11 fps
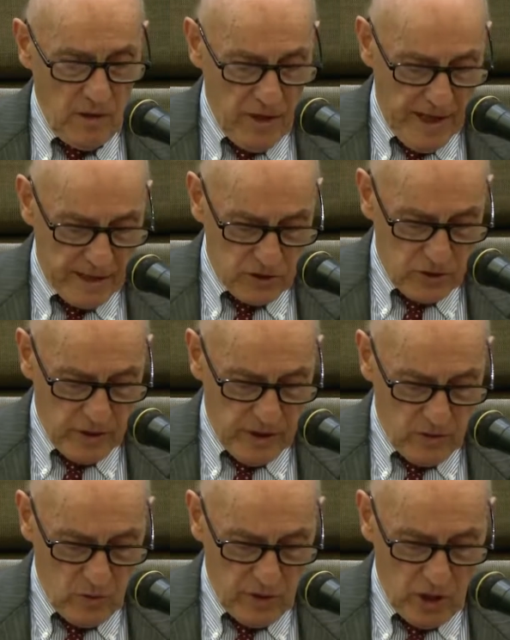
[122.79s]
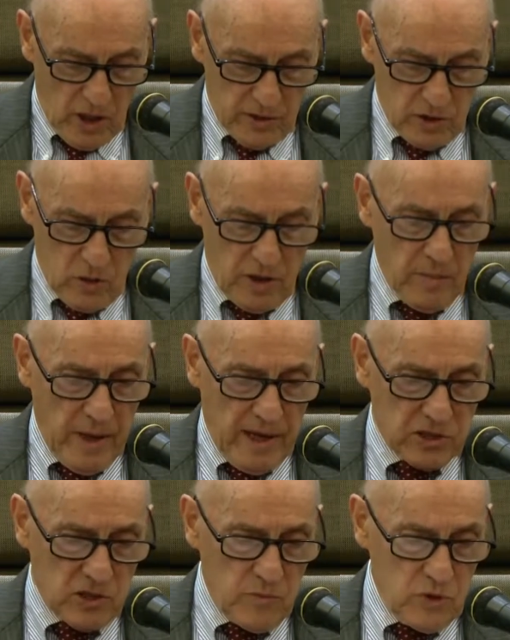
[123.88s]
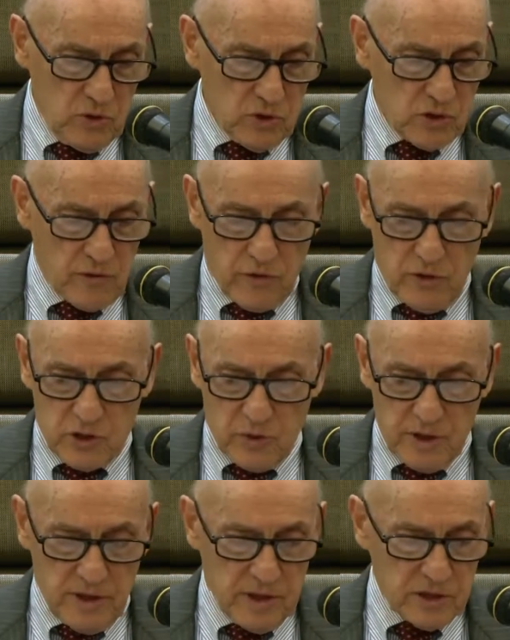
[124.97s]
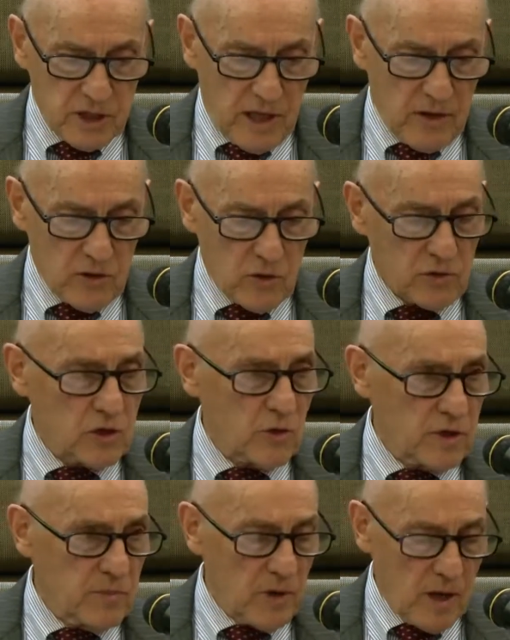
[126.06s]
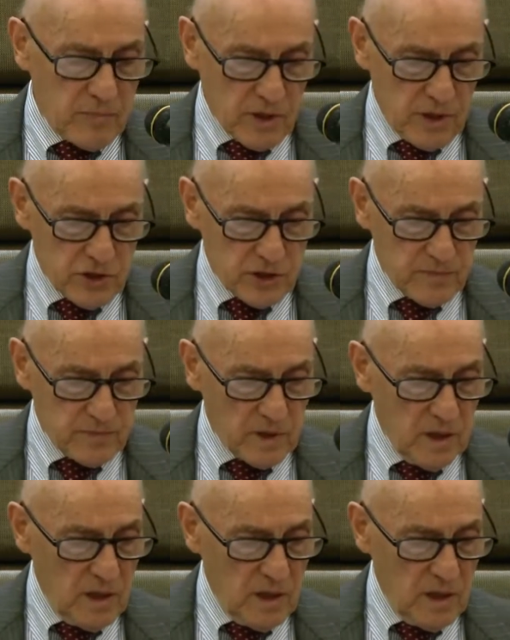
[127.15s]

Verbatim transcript: That, together with the ongoing mass abuse of virtually the entire North Korean population,